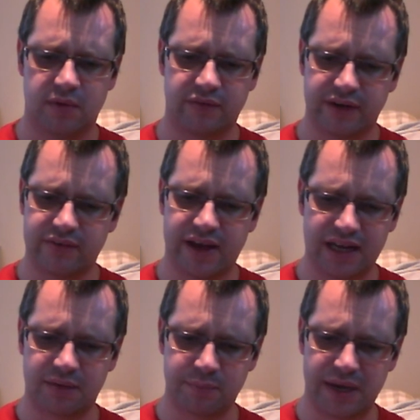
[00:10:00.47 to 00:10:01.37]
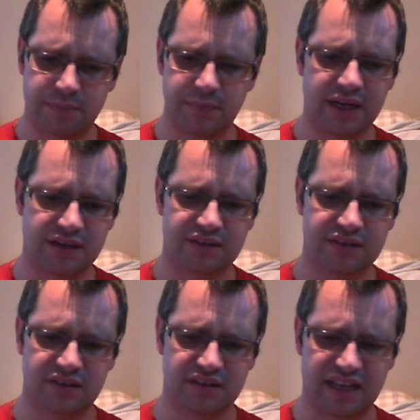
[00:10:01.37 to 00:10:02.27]
I've never had a bad
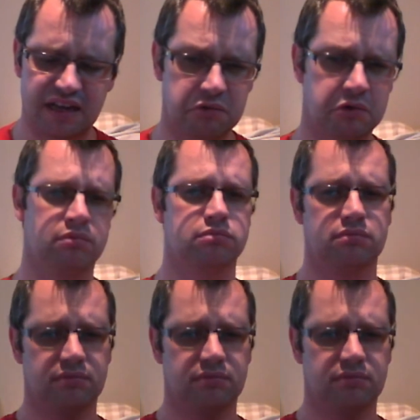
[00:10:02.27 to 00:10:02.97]
mix to say, oh,